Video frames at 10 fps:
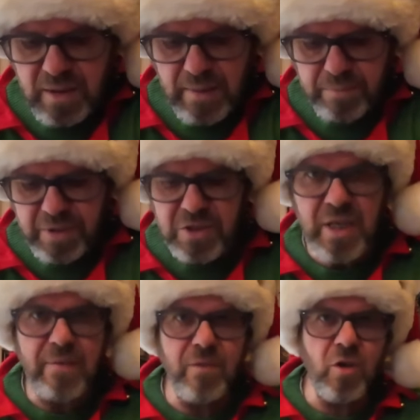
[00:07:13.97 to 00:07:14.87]
that be
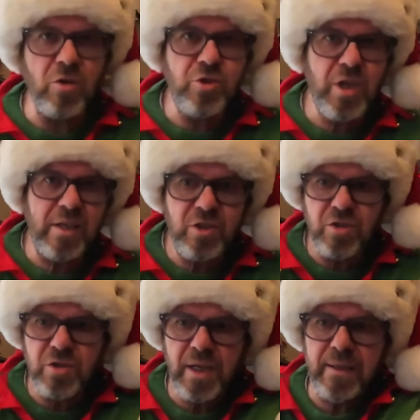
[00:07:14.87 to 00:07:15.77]
safe and
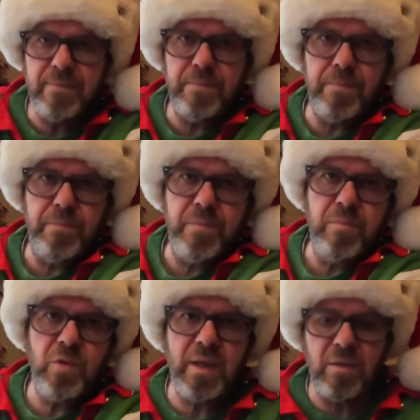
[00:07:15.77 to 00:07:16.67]
conscientious thing.
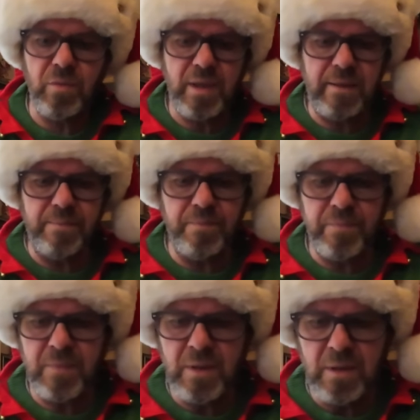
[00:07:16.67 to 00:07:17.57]
That way.
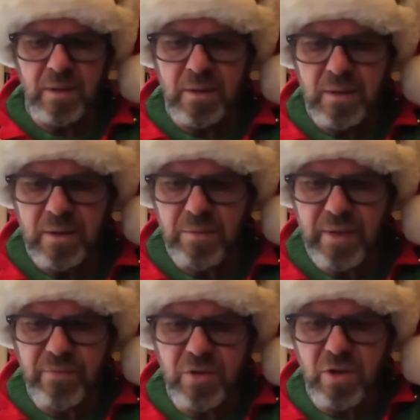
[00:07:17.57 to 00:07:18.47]
Then we
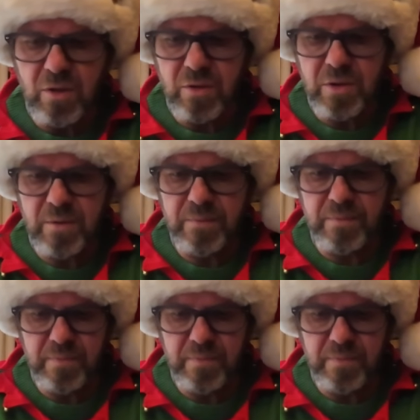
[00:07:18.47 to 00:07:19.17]
have the socks.